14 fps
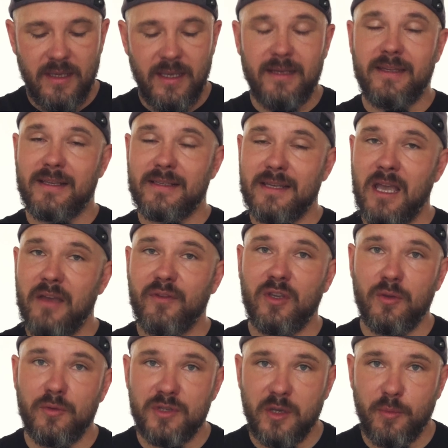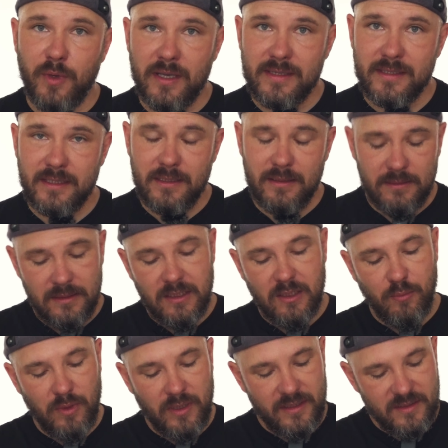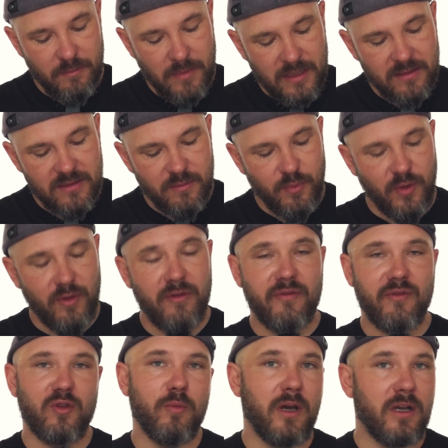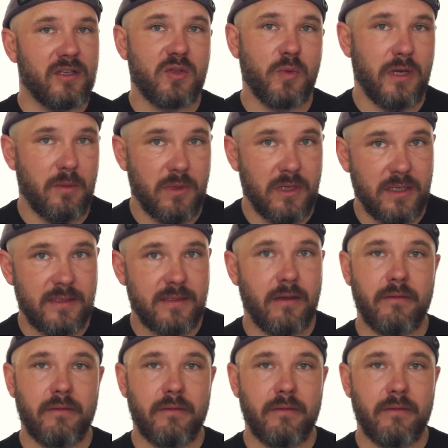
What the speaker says: it doesn't have a huge capacity, but it's meant to burn for about 20 minutes.